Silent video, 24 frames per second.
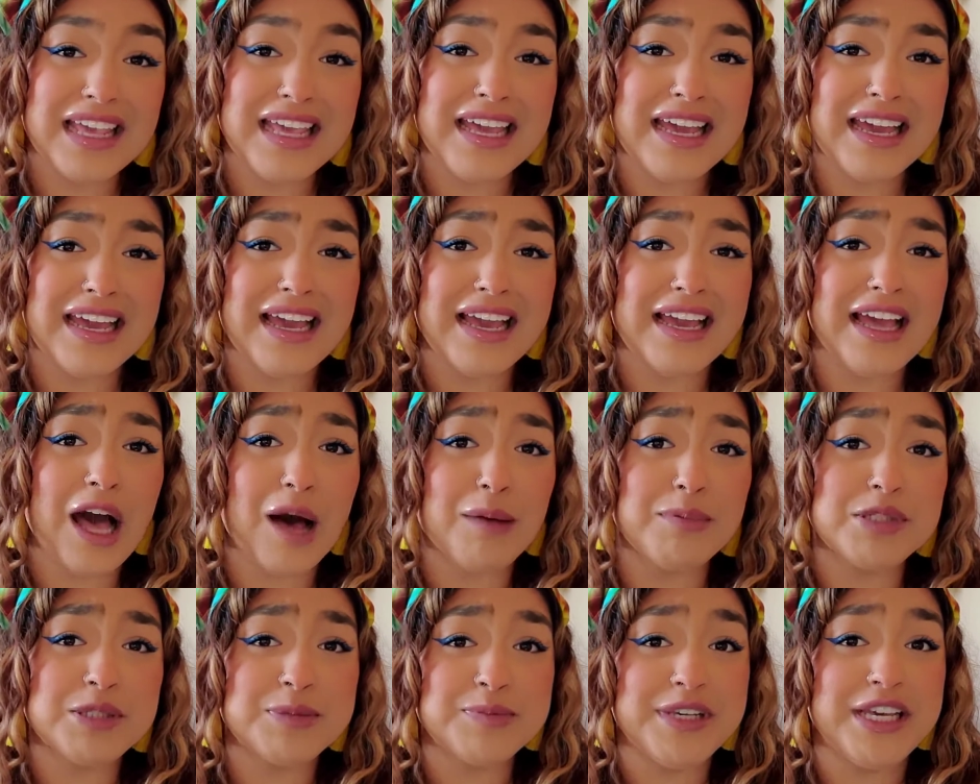it
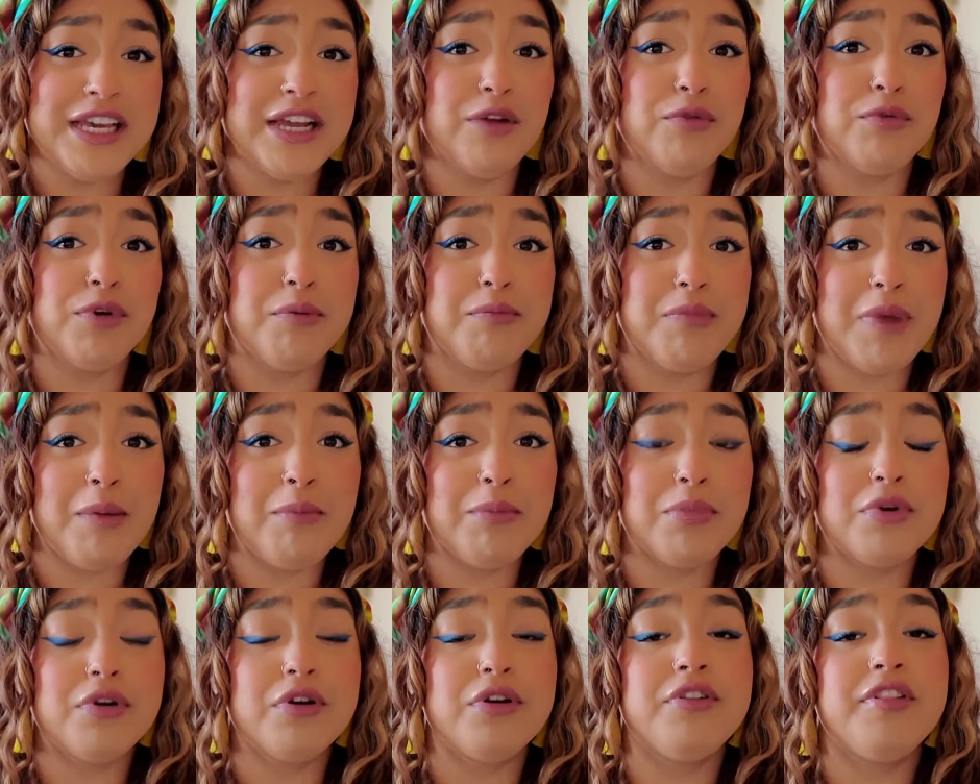helps me
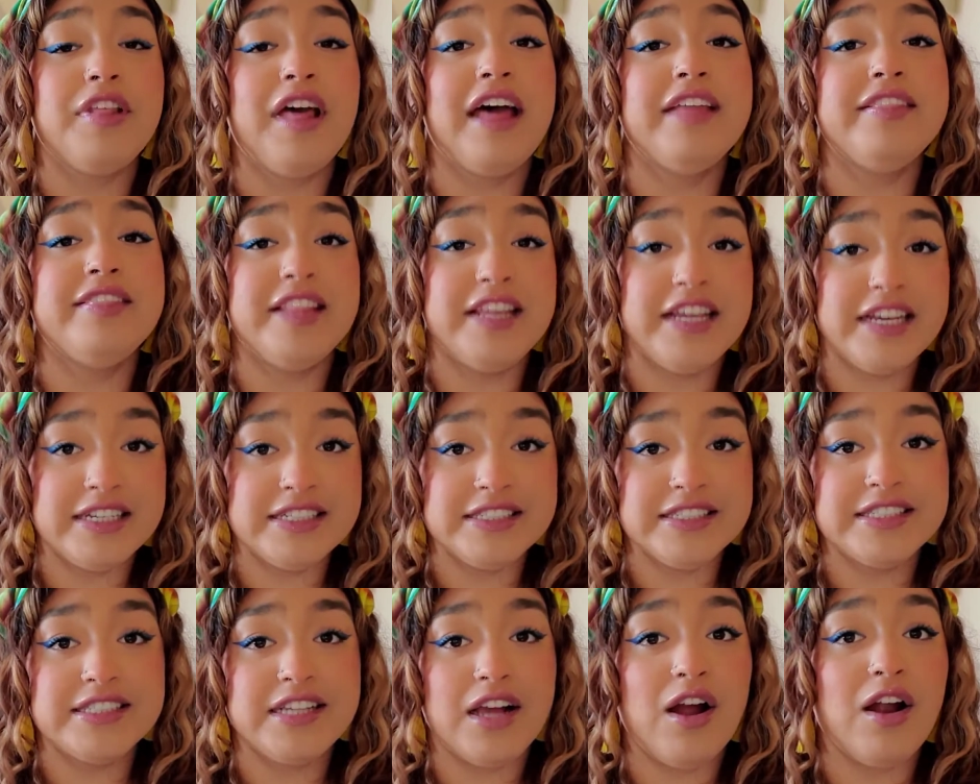remember that
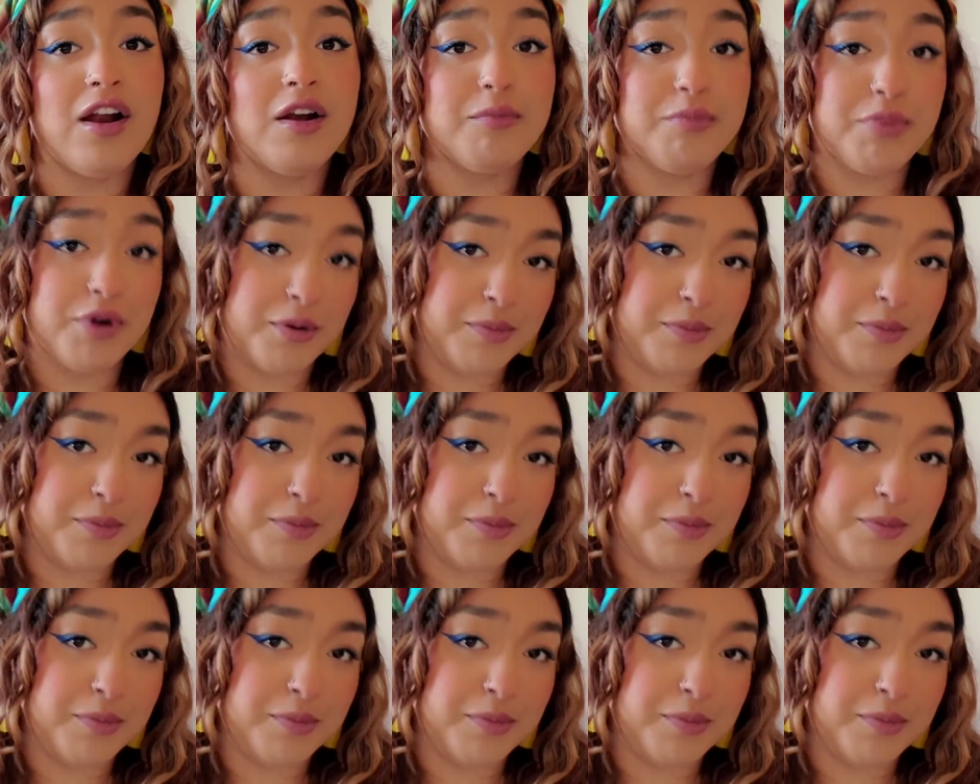things aren't